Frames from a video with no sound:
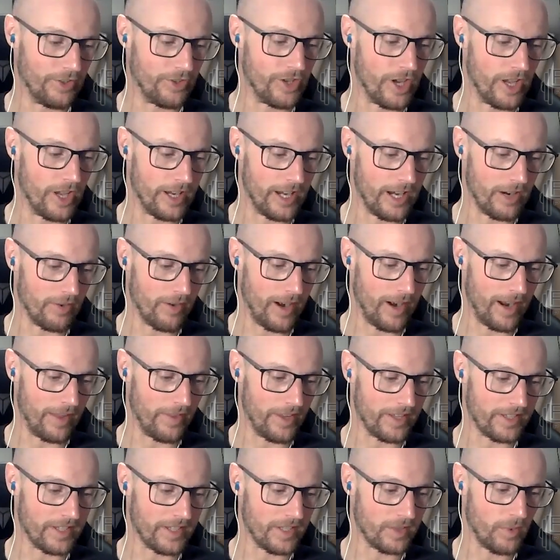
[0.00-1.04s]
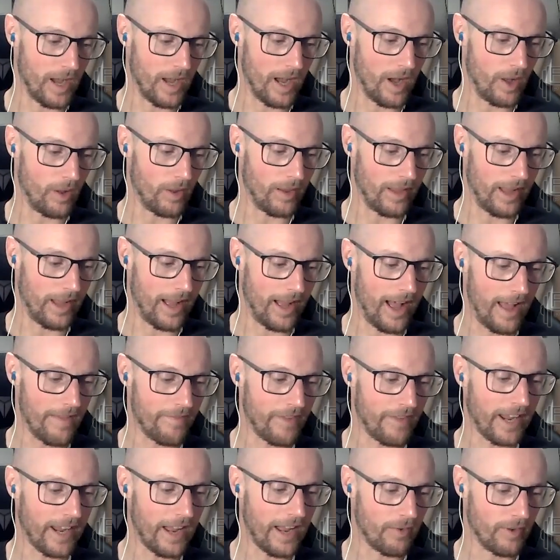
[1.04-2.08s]
journey around this as well.
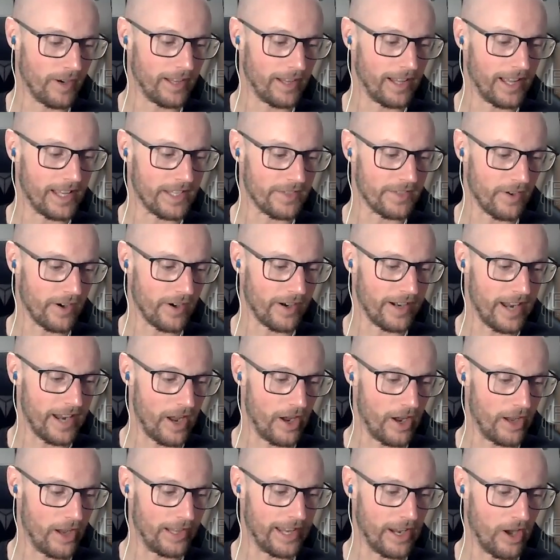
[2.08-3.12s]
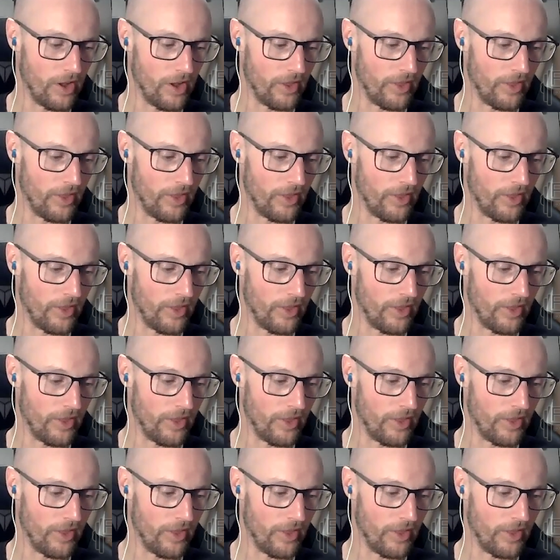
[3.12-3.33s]
I think I realized very early